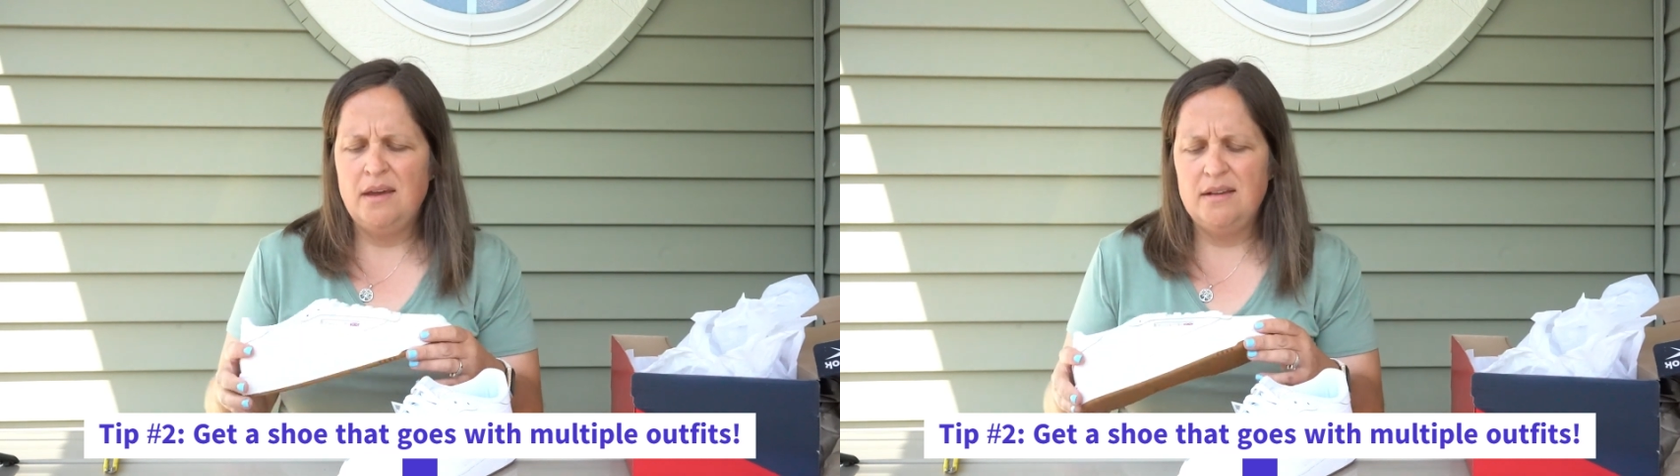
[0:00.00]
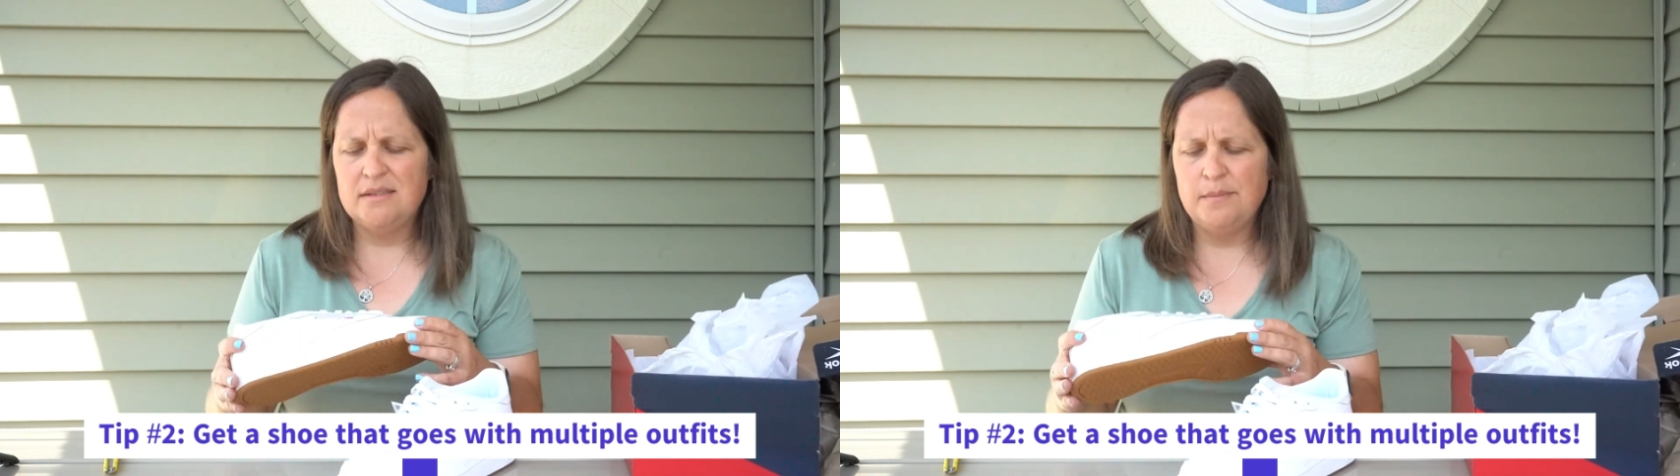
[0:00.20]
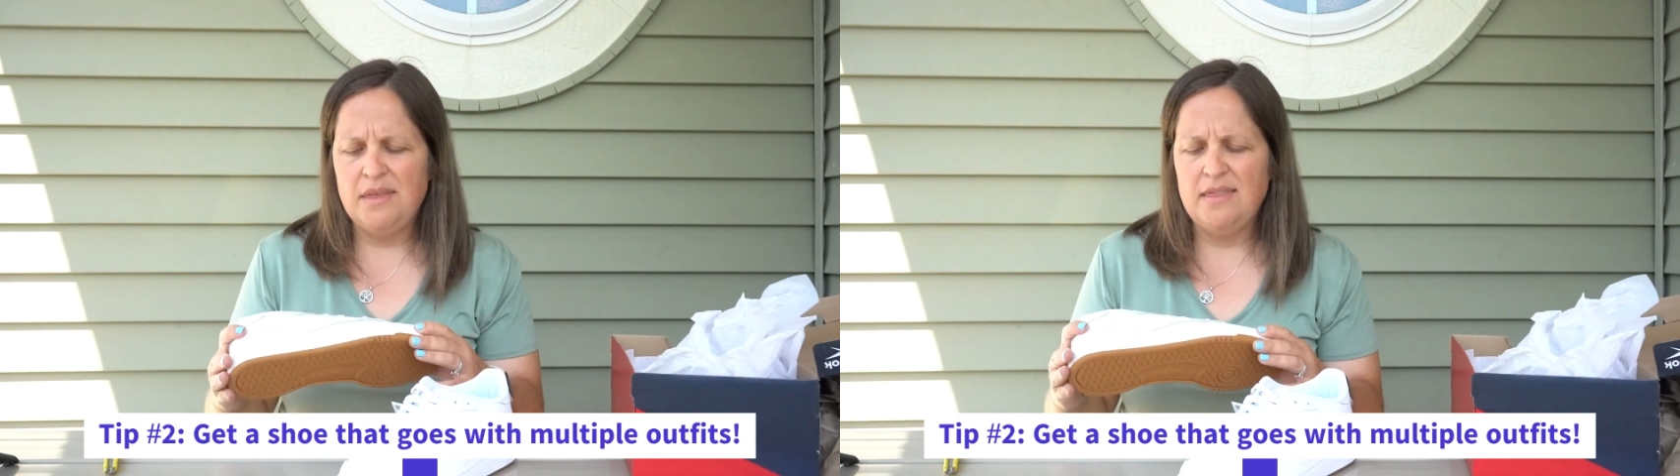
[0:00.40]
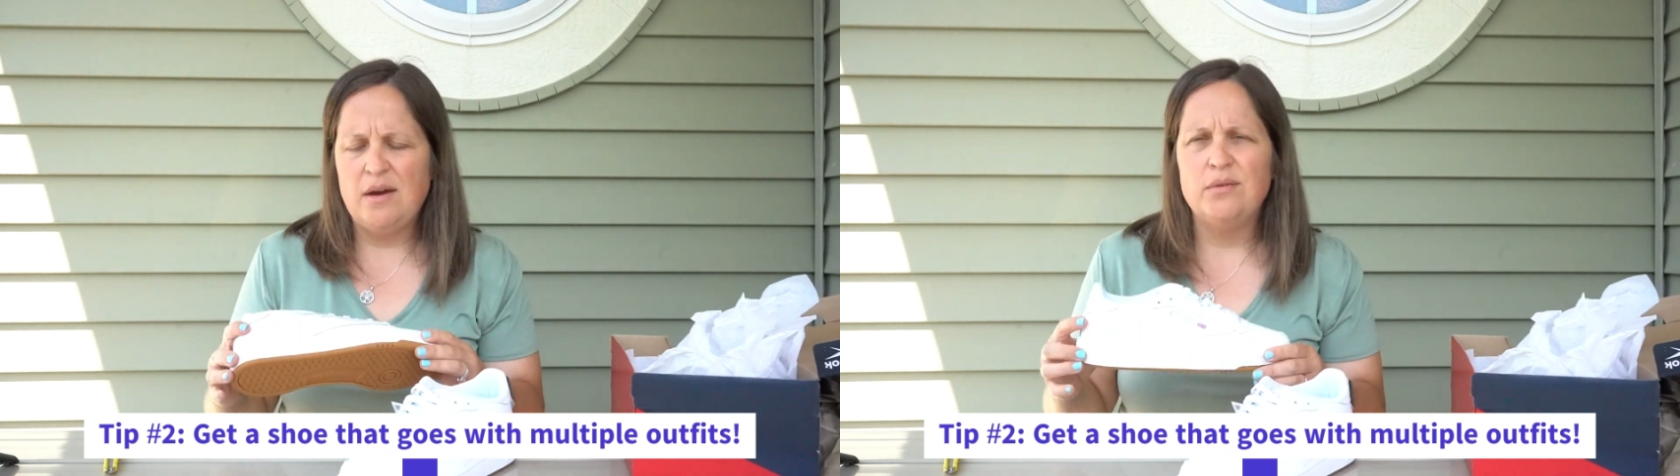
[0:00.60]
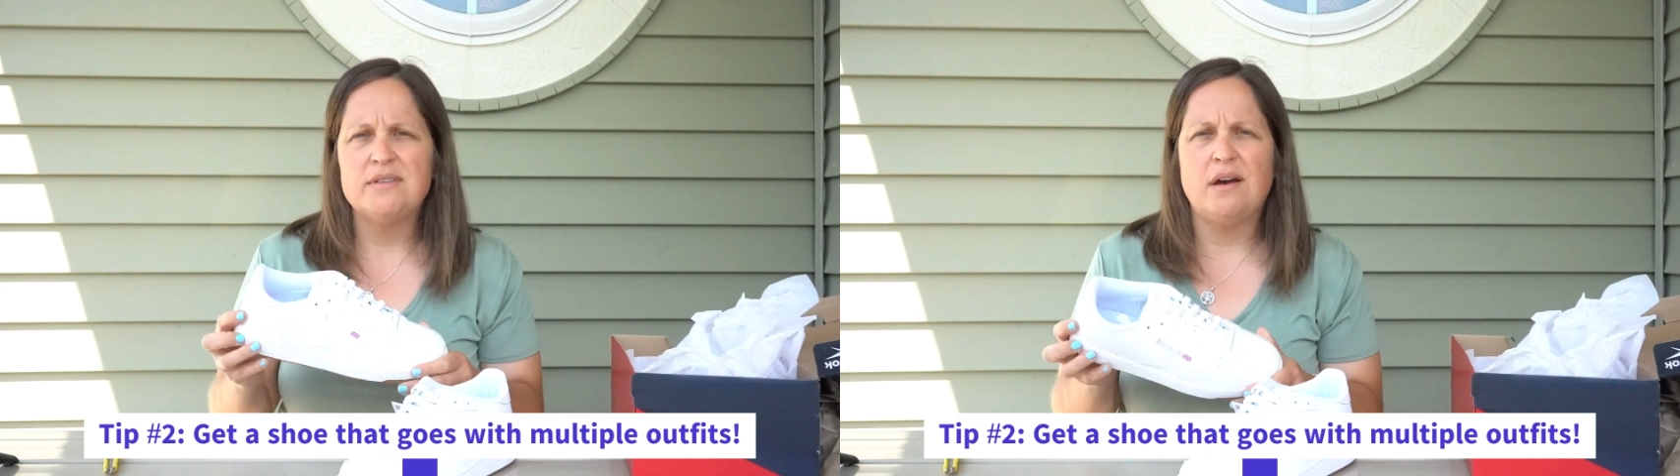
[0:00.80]
and something
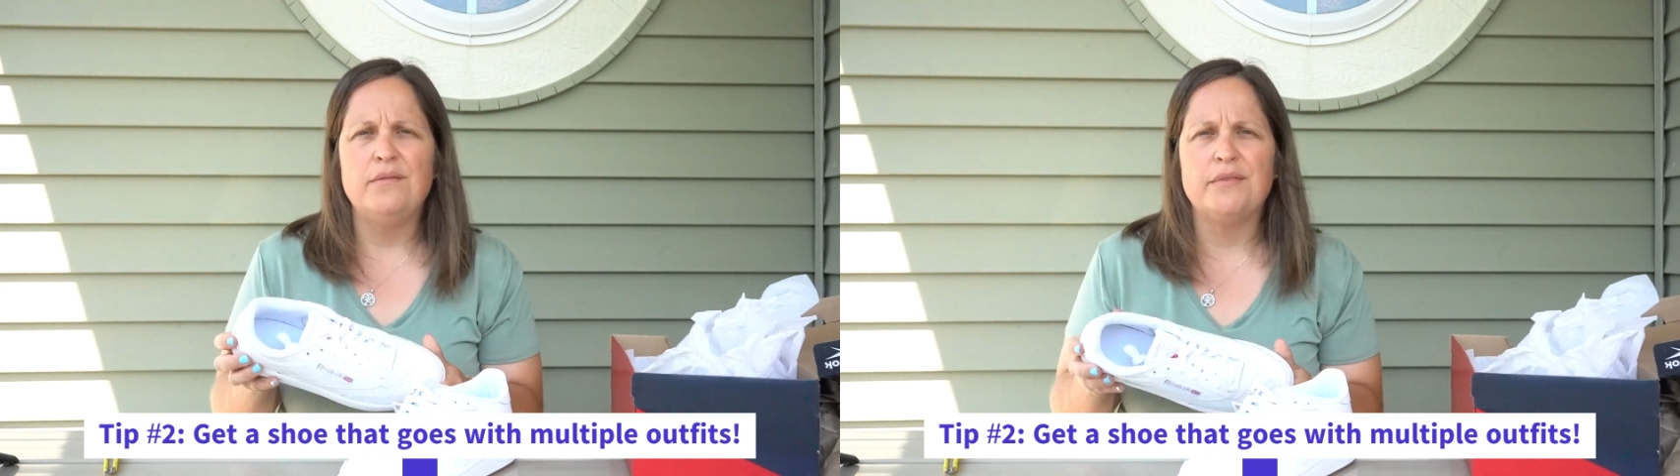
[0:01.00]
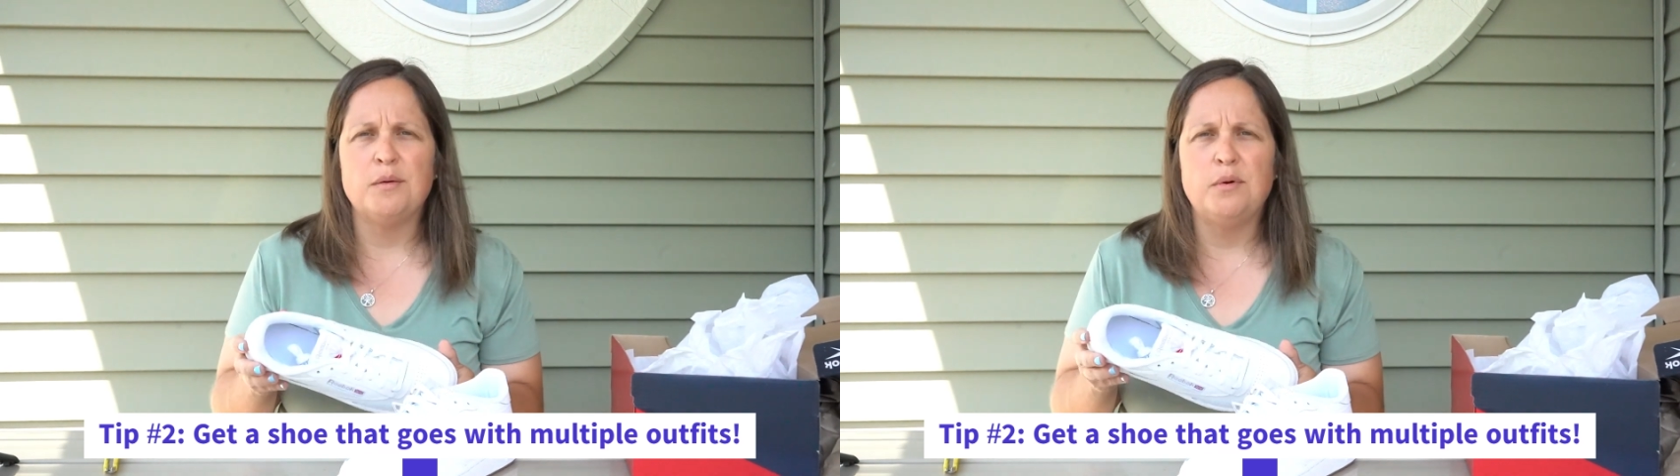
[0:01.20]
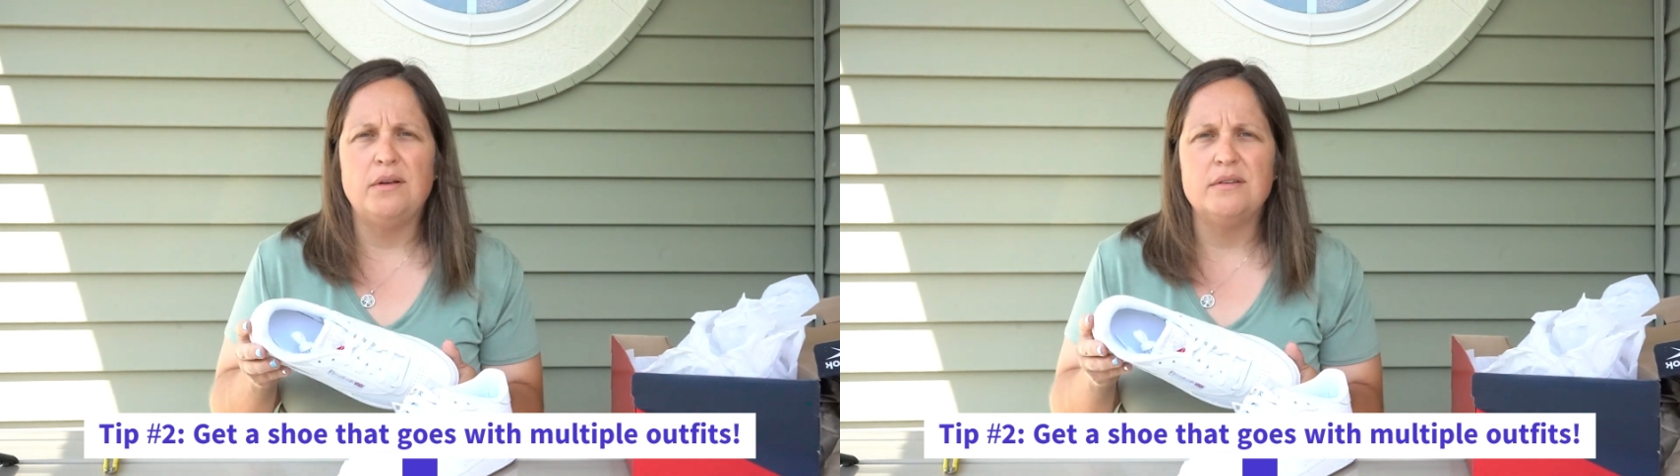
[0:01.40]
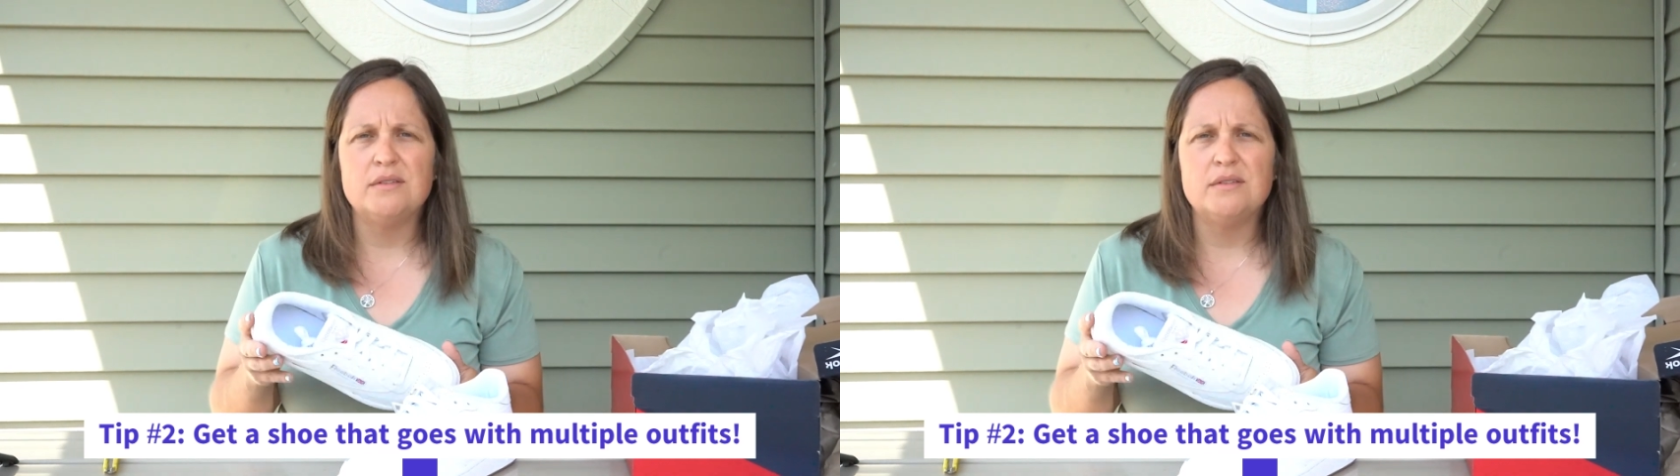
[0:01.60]
that was comfortable.